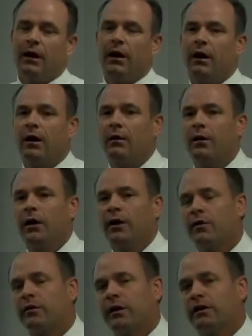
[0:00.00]

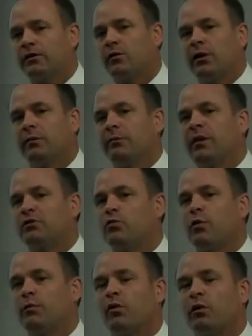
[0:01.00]
Another thing that's going to be
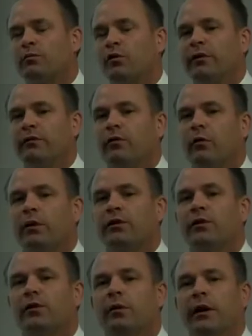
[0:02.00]
much more important moving
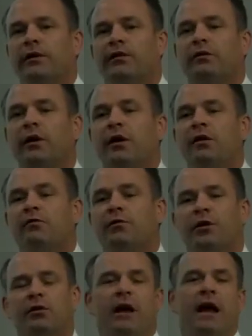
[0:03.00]
forward too is
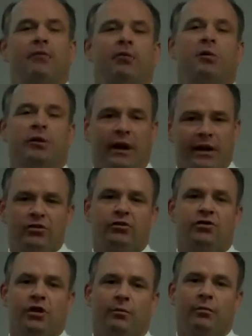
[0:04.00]
for you to have a
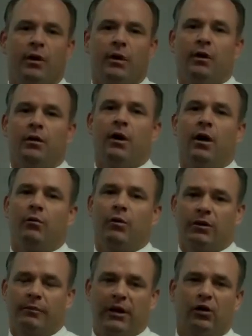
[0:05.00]
relationship
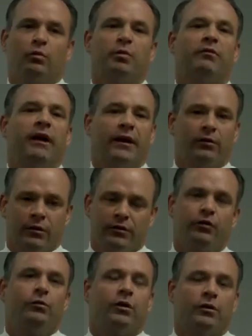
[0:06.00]
with a medical provider or
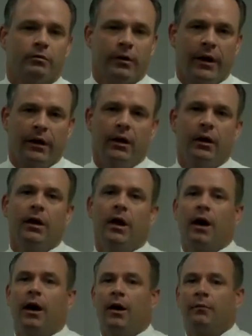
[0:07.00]
two or three
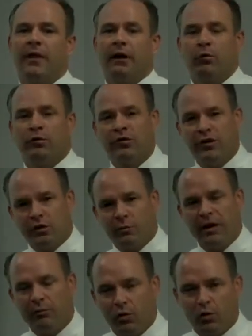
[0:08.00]
that will see
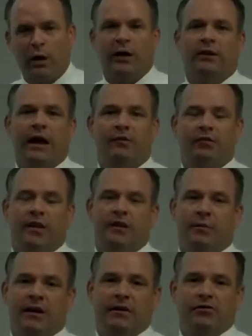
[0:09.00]
your people quickly after
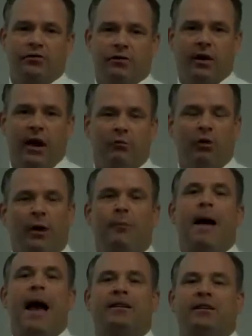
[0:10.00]
they've been injured and will
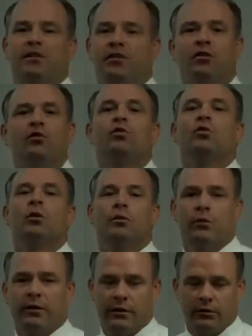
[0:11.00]
get back to you
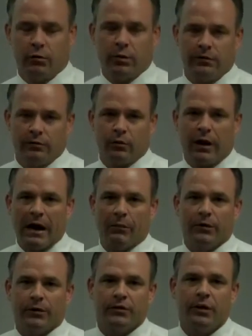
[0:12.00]
within 24
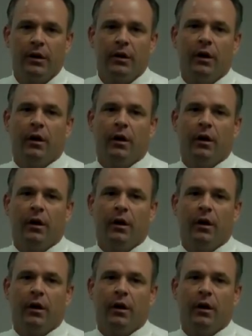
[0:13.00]
hours